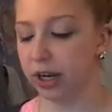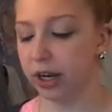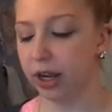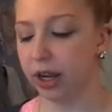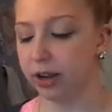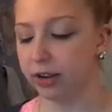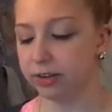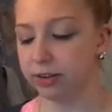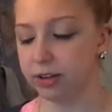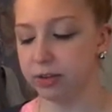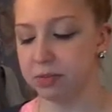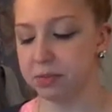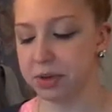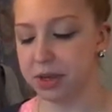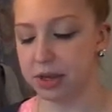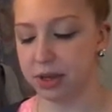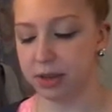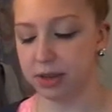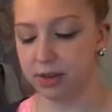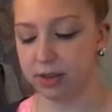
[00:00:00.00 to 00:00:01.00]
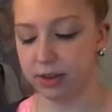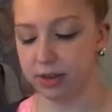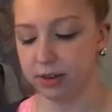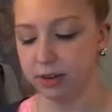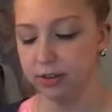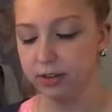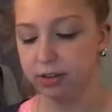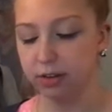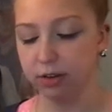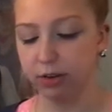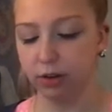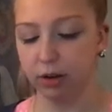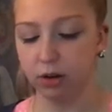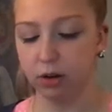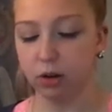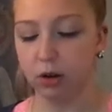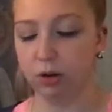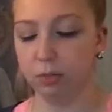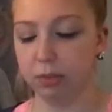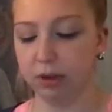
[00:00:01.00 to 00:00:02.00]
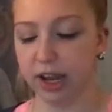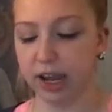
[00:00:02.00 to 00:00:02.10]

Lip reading: It has to be this little